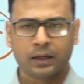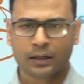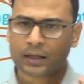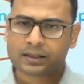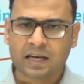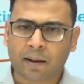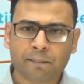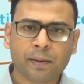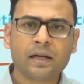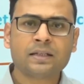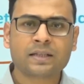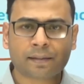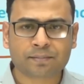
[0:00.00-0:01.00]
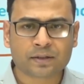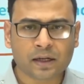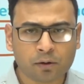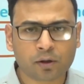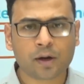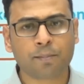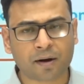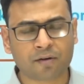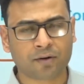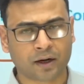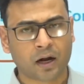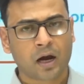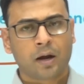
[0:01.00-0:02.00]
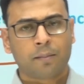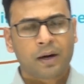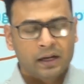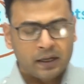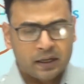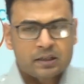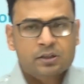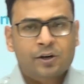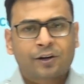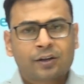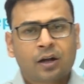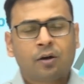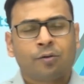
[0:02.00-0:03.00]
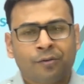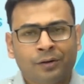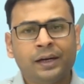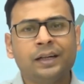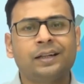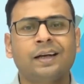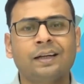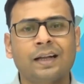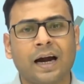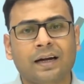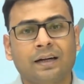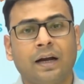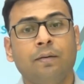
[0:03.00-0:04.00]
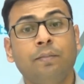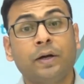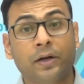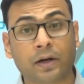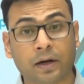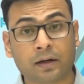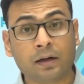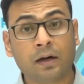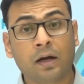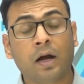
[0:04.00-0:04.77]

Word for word: The example is absolutely perfect, but it is not the only thing that can be done